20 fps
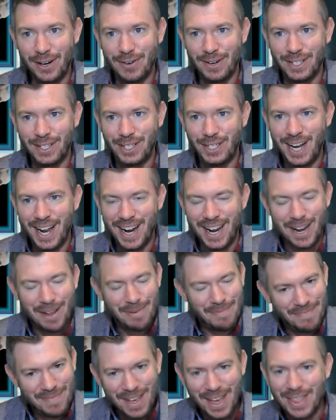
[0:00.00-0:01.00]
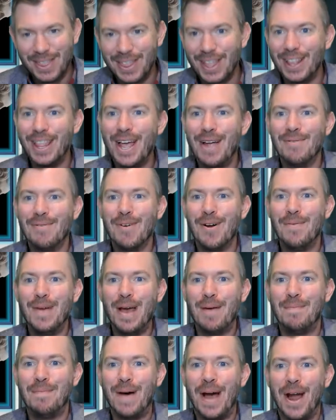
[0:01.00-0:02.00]
Christianity in the late Roman
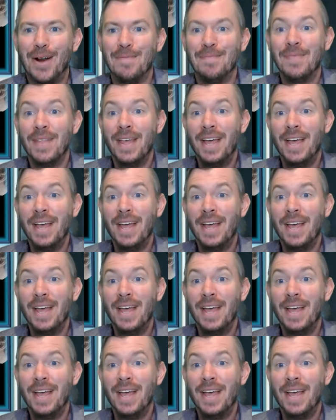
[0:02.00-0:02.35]
Empire.